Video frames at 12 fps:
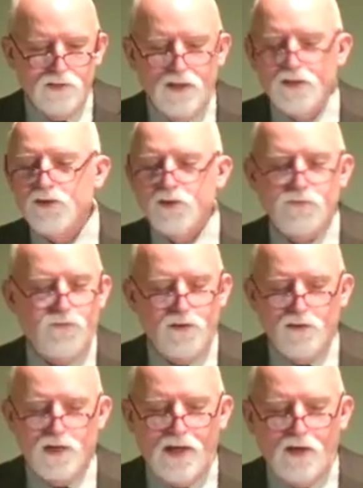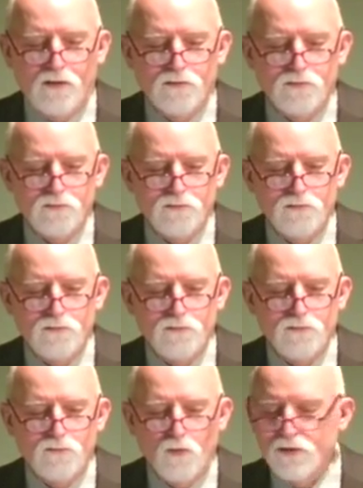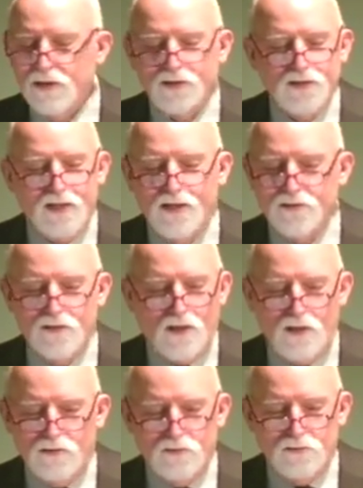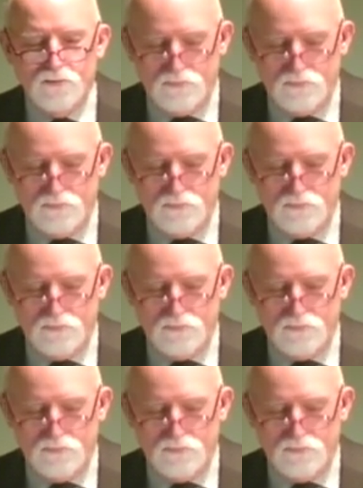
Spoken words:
And it's just figuring out what they say is not.